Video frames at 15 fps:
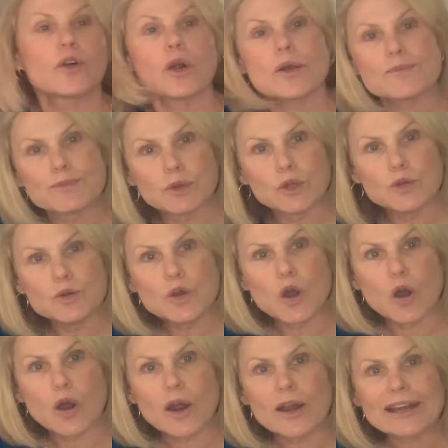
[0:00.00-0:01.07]
a blue
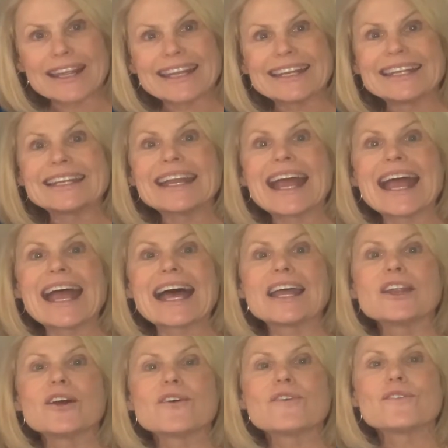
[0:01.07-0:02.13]
card and it had
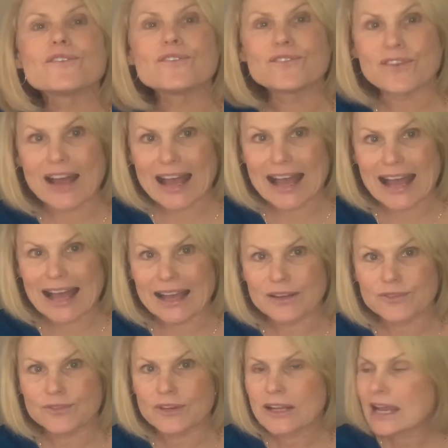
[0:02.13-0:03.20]
5,
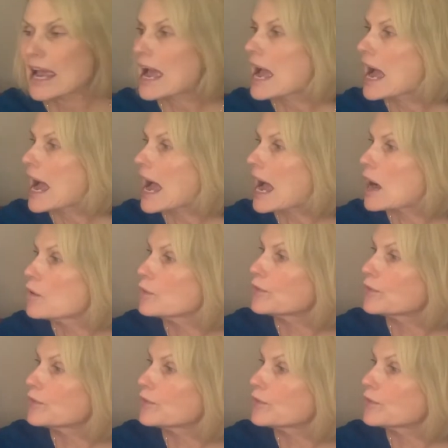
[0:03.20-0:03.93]
I would